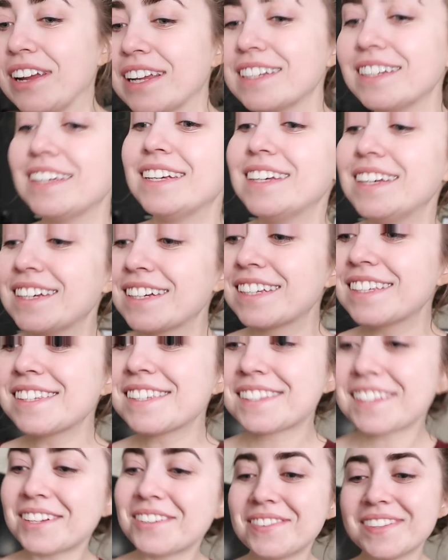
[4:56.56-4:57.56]
wait, cause
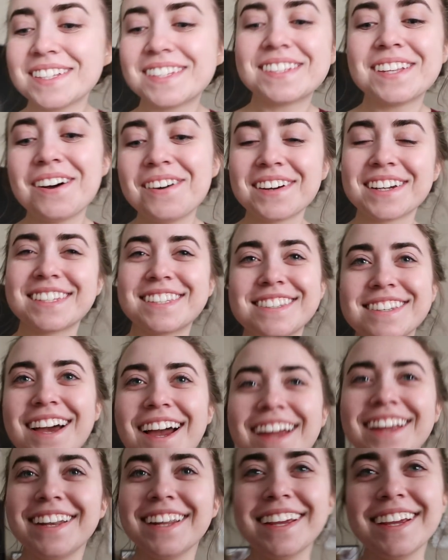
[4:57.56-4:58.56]
it's gonna be
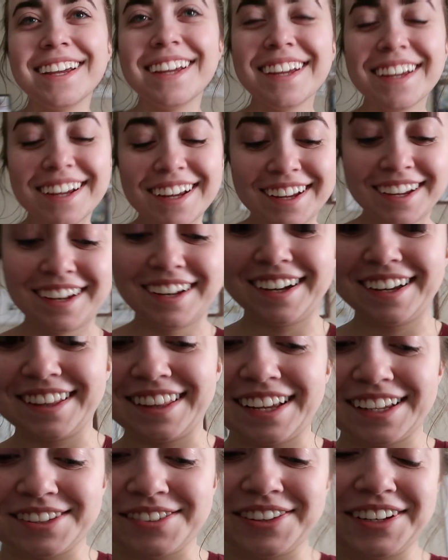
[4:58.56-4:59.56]
so exciting.
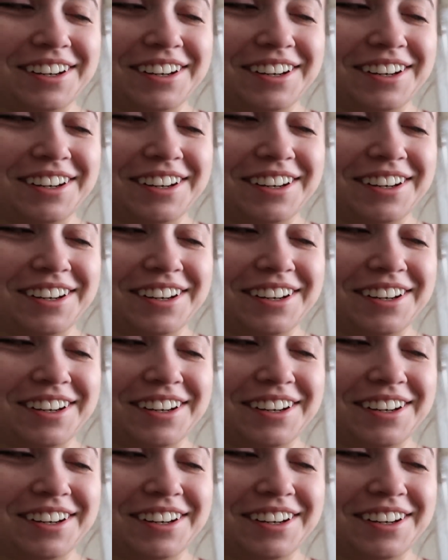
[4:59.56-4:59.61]
That's